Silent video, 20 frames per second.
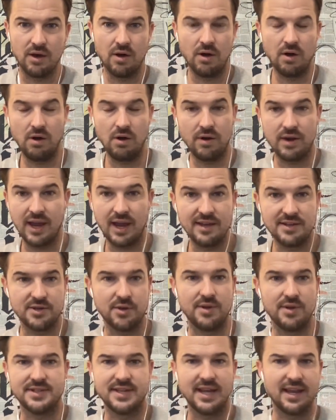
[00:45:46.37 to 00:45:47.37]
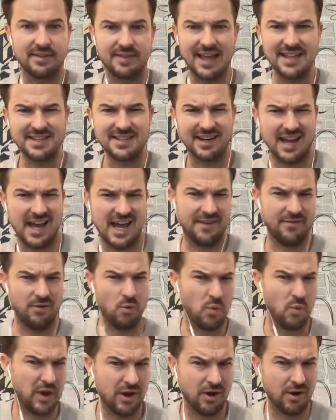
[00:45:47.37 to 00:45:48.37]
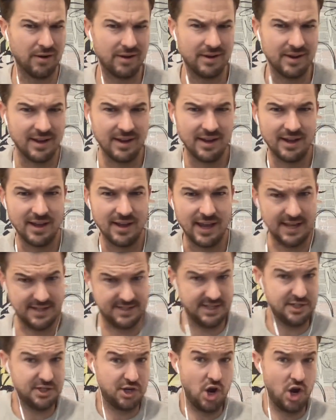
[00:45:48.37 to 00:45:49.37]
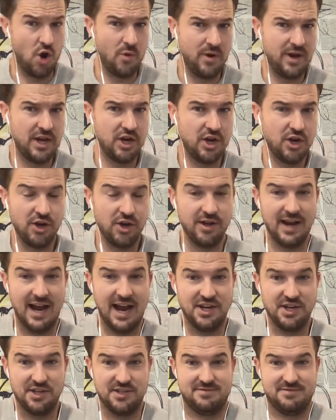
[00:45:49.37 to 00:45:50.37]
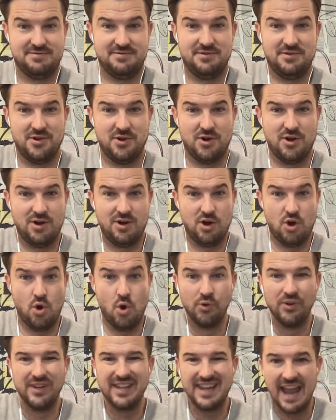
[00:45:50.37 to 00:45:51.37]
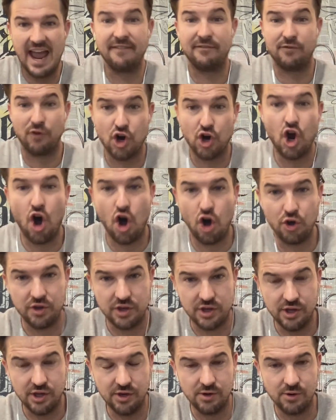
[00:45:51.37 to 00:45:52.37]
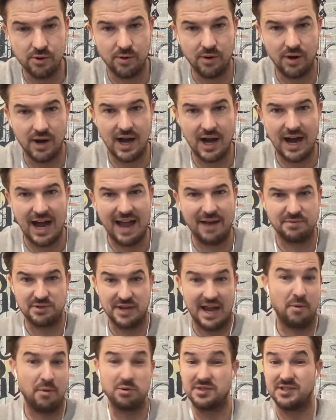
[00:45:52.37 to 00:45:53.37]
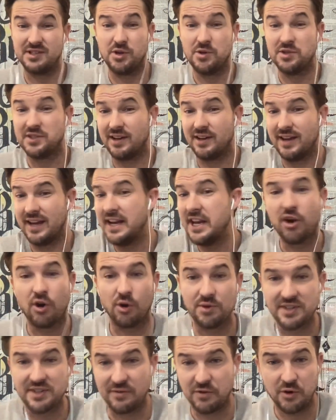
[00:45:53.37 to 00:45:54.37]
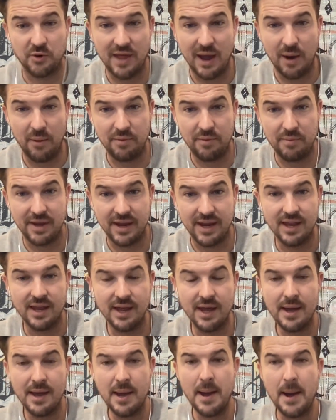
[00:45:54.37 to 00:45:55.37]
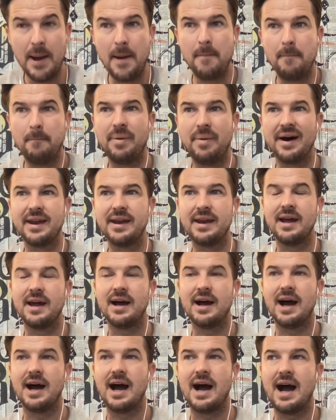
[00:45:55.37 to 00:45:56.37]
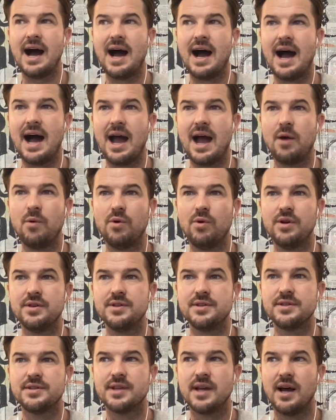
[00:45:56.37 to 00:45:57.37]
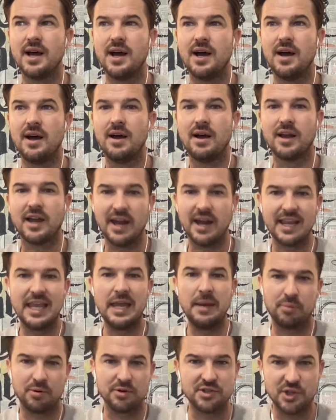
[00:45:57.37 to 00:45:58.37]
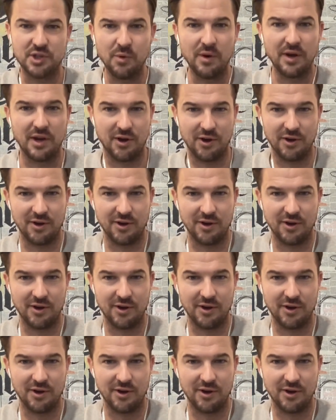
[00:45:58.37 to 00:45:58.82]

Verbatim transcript: Oh, okay. So it's like, that's a kind of a weird, is this yeah. going good? I just only yeah. ever call you. Yeah. Uh, I was, I wasn't used to any girls ever doing that with me, but I was, uh, gonna keep pursuing her.